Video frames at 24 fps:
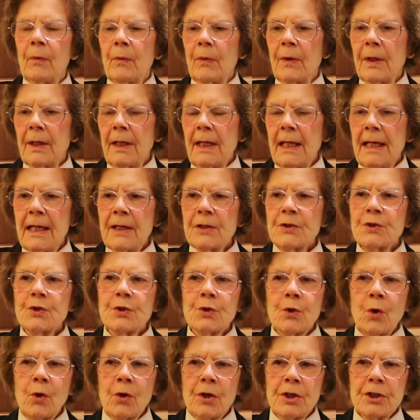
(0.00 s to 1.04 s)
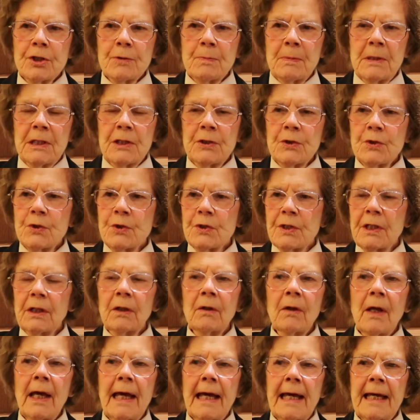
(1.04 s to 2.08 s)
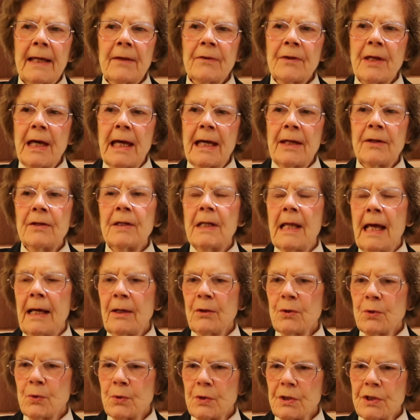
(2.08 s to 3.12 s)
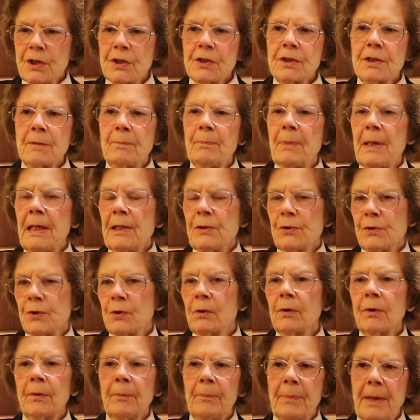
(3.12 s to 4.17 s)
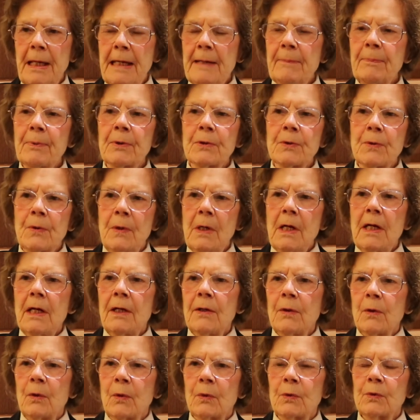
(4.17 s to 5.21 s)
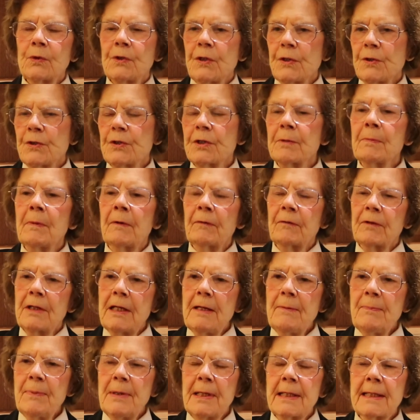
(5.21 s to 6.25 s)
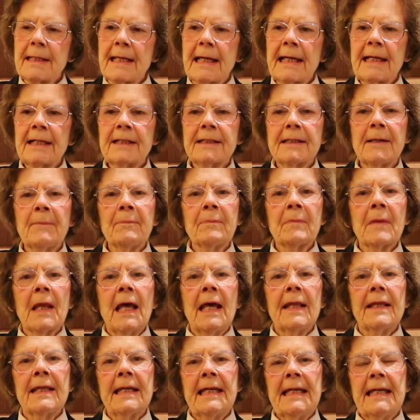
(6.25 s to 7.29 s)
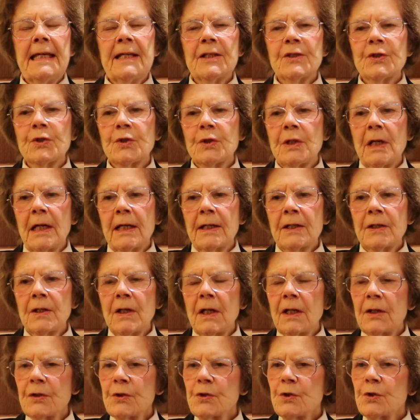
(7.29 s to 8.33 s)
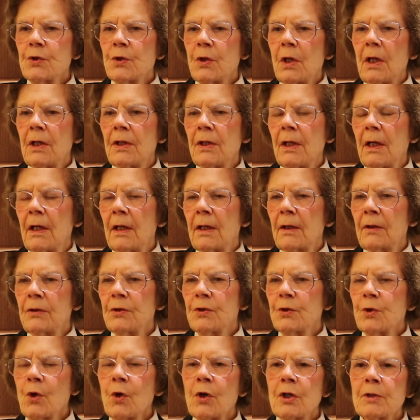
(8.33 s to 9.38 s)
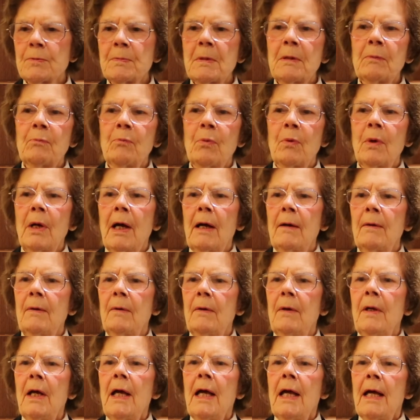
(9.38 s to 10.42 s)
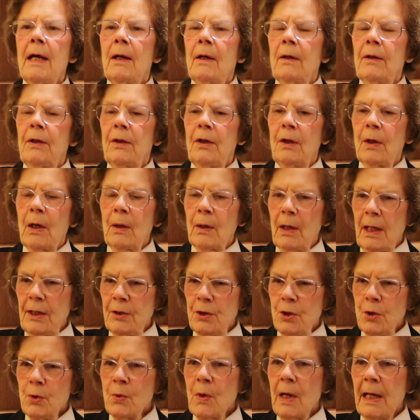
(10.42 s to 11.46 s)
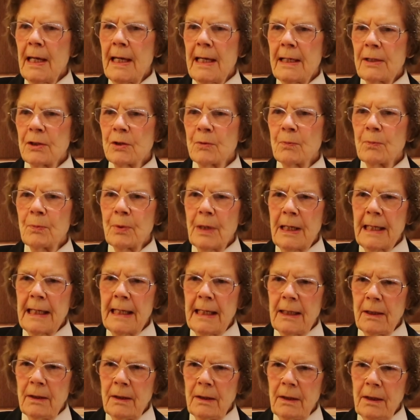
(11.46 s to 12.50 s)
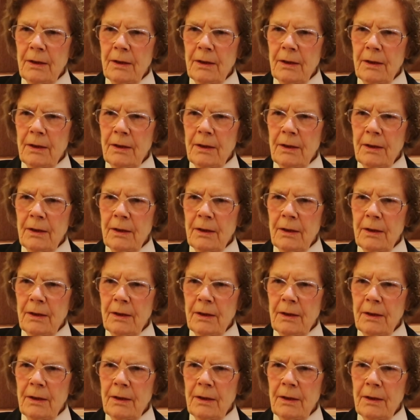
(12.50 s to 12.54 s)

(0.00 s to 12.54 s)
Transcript: the storesmen still had that, and just a pencil and paper system of keeping things. The uh, uh I, I knew I had to bring